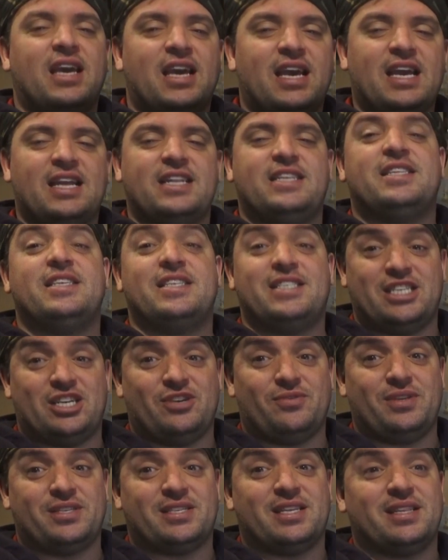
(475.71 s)
into the
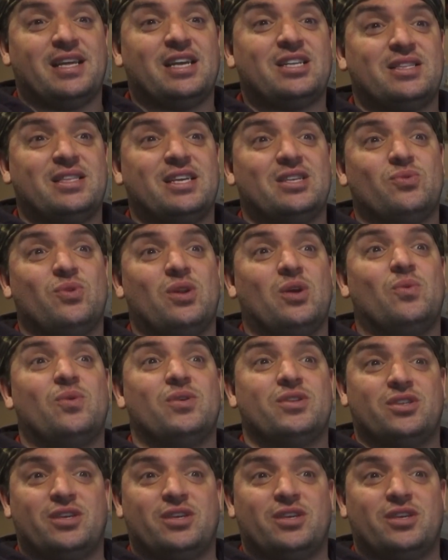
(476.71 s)
series. That's what I want.